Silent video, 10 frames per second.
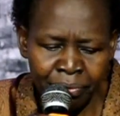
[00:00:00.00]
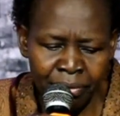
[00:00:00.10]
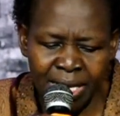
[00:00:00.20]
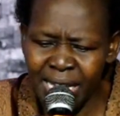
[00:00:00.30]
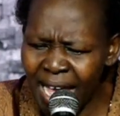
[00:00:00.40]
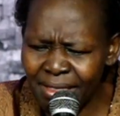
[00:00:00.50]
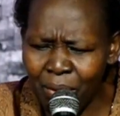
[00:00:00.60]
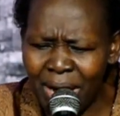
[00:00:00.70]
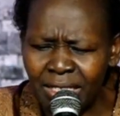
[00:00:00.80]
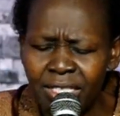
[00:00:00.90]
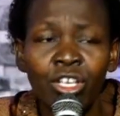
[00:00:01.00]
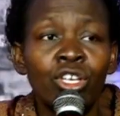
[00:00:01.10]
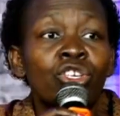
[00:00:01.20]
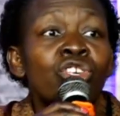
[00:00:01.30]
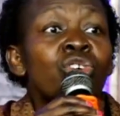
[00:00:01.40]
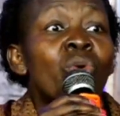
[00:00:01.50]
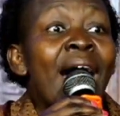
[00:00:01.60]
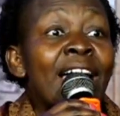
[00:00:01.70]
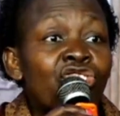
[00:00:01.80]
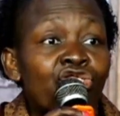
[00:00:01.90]
In other words, you
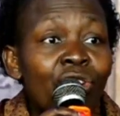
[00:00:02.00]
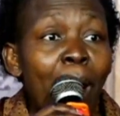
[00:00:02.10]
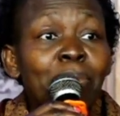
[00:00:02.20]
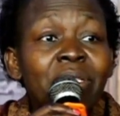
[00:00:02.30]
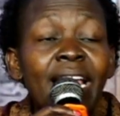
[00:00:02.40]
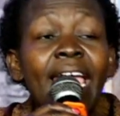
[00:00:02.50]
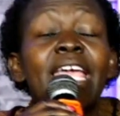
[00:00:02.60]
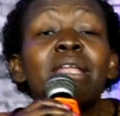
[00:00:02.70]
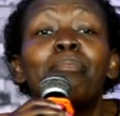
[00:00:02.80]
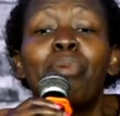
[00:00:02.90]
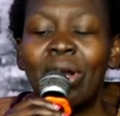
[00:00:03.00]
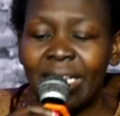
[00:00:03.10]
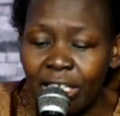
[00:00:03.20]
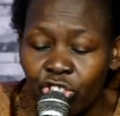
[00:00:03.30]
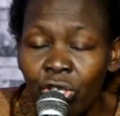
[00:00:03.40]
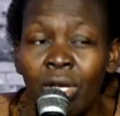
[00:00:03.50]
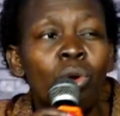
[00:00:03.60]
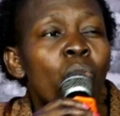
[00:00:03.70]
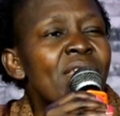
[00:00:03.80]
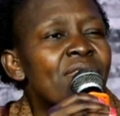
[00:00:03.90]
are trapped in bondage
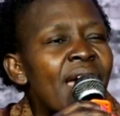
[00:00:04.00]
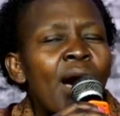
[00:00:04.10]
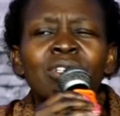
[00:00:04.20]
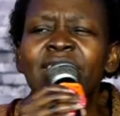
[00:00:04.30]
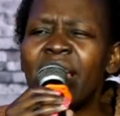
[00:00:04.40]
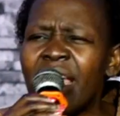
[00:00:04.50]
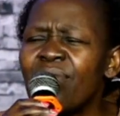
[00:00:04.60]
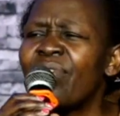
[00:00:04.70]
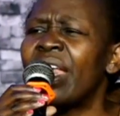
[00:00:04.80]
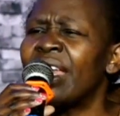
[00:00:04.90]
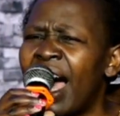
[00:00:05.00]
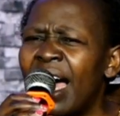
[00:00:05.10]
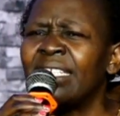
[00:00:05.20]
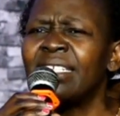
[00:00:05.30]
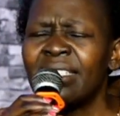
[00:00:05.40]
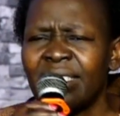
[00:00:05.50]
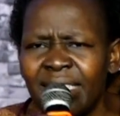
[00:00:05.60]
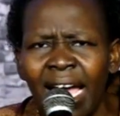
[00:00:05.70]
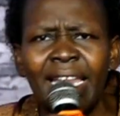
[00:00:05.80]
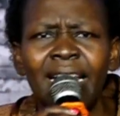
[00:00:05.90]
without even
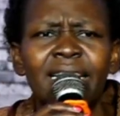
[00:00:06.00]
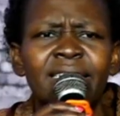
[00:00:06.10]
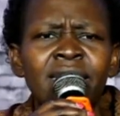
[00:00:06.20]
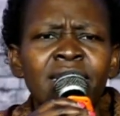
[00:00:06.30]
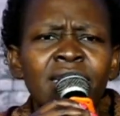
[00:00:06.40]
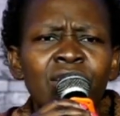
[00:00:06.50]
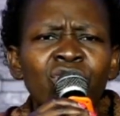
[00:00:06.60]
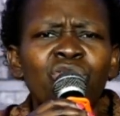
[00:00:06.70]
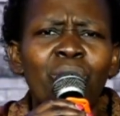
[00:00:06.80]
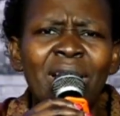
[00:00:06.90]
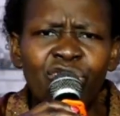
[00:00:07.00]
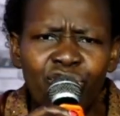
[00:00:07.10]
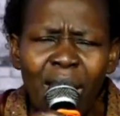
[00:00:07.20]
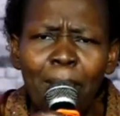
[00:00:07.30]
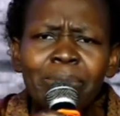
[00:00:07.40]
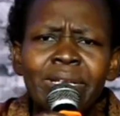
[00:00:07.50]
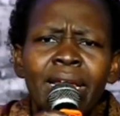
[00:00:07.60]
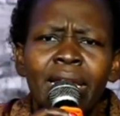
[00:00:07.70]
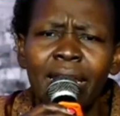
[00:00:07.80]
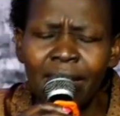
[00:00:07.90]
understanding it. You are trapped
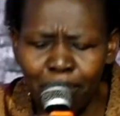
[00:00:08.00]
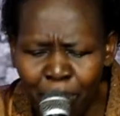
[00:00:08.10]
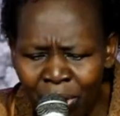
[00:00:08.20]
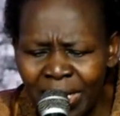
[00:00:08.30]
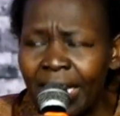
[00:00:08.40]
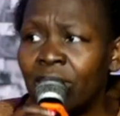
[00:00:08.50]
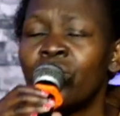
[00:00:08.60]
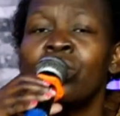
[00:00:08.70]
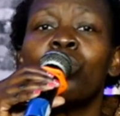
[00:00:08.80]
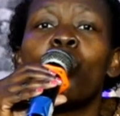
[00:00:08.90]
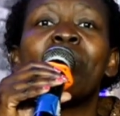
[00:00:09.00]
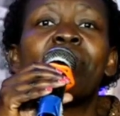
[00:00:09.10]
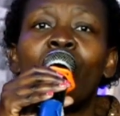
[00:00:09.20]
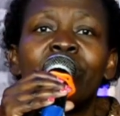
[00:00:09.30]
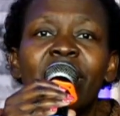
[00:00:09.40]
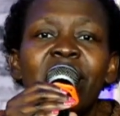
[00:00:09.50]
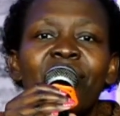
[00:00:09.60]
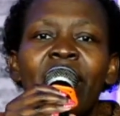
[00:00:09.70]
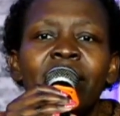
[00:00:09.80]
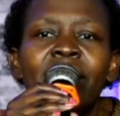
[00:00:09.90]
in bondage without
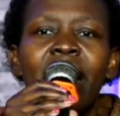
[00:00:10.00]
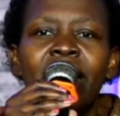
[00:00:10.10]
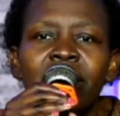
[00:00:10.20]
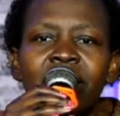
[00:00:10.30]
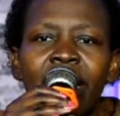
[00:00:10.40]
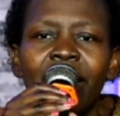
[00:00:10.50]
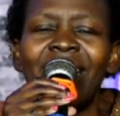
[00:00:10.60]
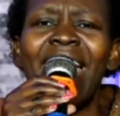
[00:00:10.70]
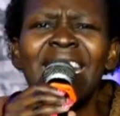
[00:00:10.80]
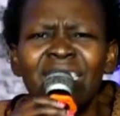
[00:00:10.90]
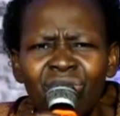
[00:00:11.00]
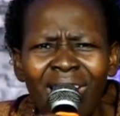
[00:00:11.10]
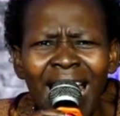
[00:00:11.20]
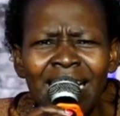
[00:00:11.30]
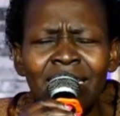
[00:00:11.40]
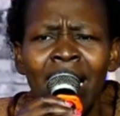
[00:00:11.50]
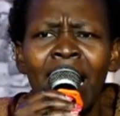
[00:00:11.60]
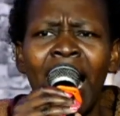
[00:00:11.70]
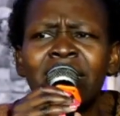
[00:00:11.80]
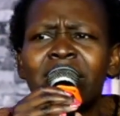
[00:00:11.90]
even understanding. The Israelites
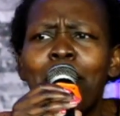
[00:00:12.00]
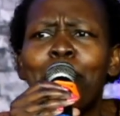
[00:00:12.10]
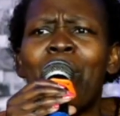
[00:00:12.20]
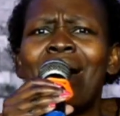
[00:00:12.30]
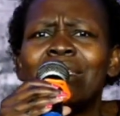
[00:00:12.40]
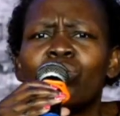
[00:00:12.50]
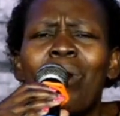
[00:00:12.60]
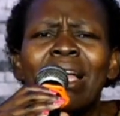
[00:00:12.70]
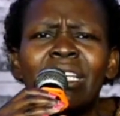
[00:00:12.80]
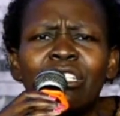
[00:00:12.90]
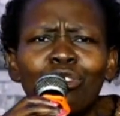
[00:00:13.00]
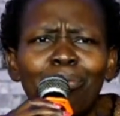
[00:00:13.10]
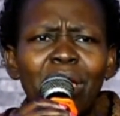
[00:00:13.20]
at some point wanted to be